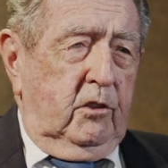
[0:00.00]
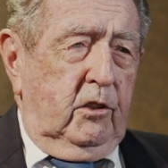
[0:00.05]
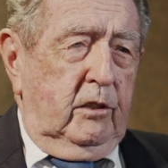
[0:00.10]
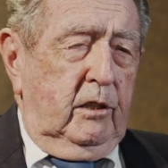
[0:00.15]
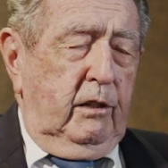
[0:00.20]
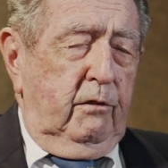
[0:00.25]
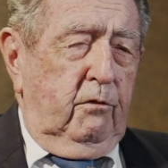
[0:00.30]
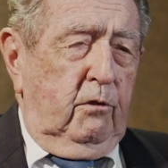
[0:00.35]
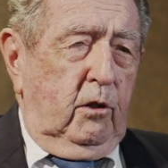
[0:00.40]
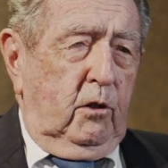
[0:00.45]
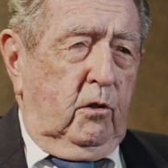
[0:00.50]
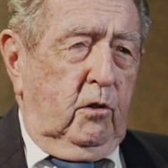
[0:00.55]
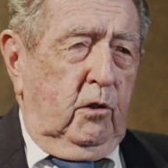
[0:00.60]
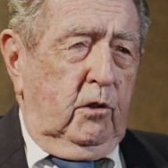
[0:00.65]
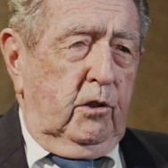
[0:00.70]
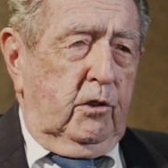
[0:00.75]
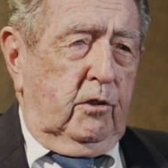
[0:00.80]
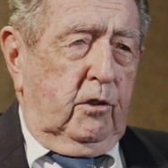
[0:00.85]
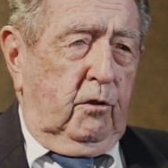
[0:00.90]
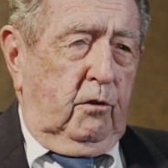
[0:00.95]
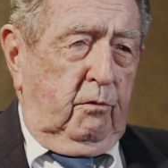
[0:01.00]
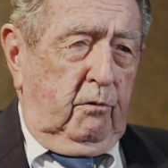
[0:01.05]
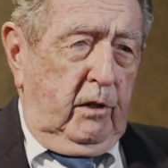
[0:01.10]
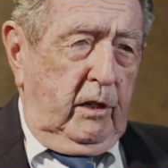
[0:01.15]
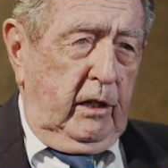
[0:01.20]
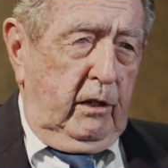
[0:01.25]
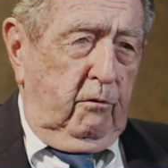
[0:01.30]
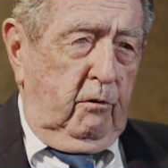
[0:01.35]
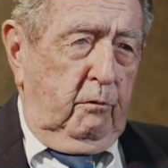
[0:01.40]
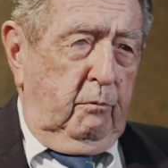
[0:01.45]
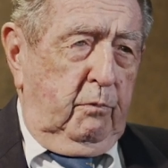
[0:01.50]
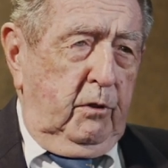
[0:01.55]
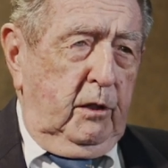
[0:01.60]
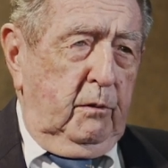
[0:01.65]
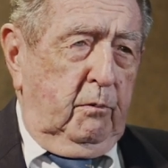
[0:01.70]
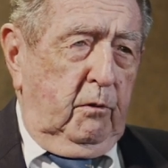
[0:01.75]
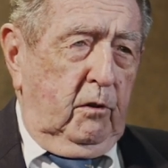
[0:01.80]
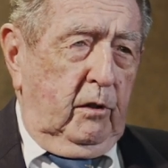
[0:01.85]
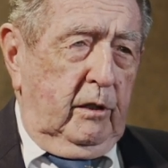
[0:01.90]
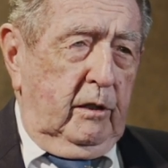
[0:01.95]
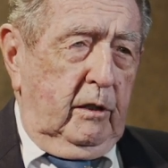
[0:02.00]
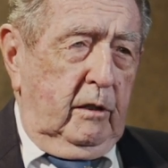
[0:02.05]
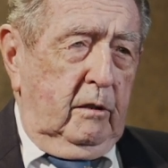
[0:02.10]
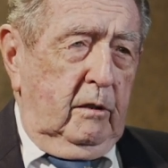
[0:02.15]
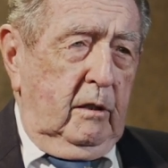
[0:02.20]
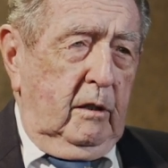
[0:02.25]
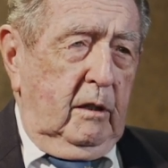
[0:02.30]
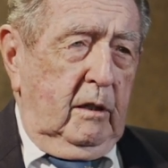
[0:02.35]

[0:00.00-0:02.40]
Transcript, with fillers: Geneva Accords to 300 people there